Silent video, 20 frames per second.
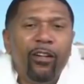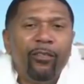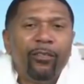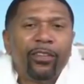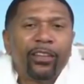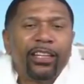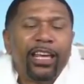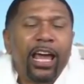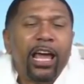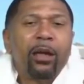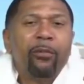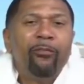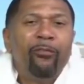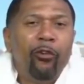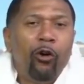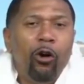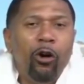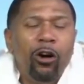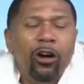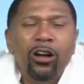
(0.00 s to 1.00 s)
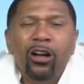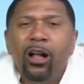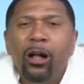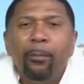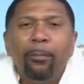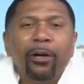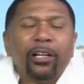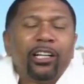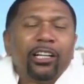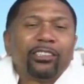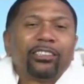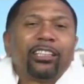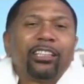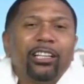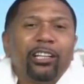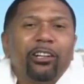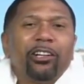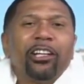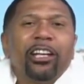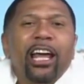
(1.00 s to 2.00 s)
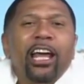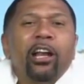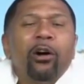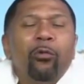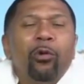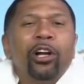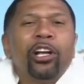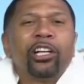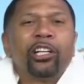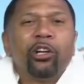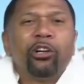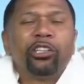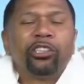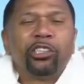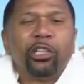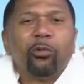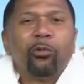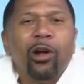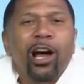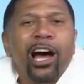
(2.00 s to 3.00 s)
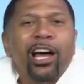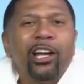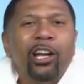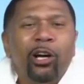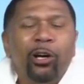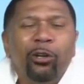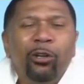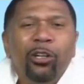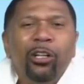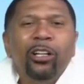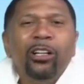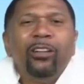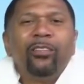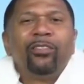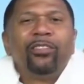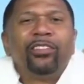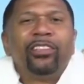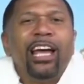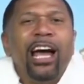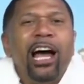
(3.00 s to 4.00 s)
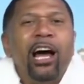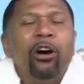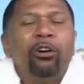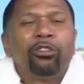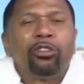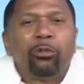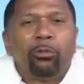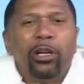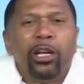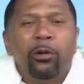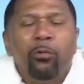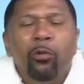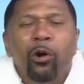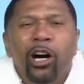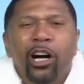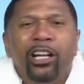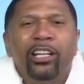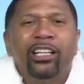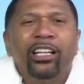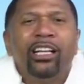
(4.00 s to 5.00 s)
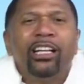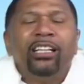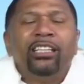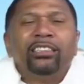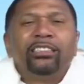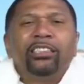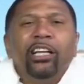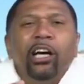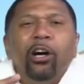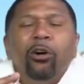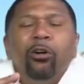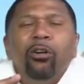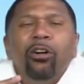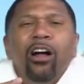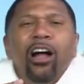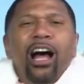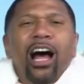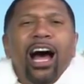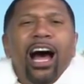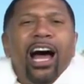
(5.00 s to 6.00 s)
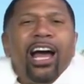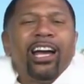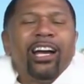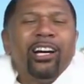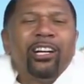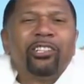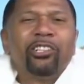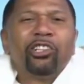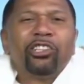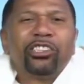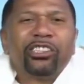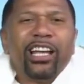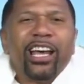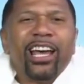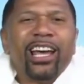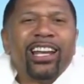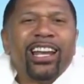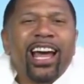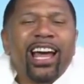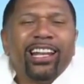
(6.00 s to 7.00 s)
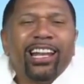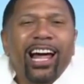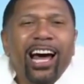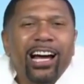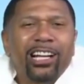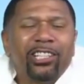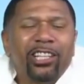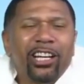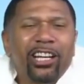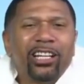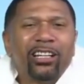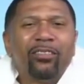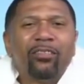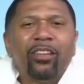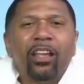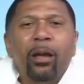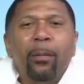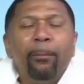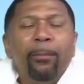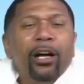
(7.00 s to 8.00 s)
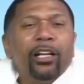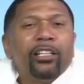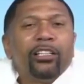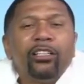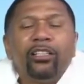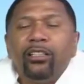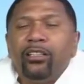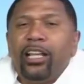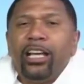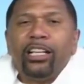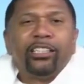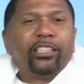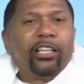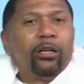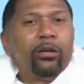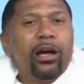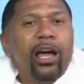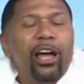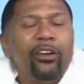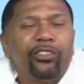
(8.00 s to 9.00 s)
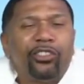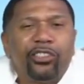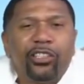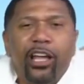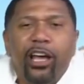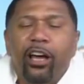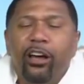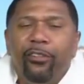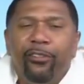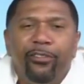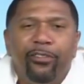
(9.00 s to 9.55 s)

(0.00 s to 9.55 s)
game 4 because clearly they don't want to go to Toronto down 3-1. So I understand that logic, but they still have Steph.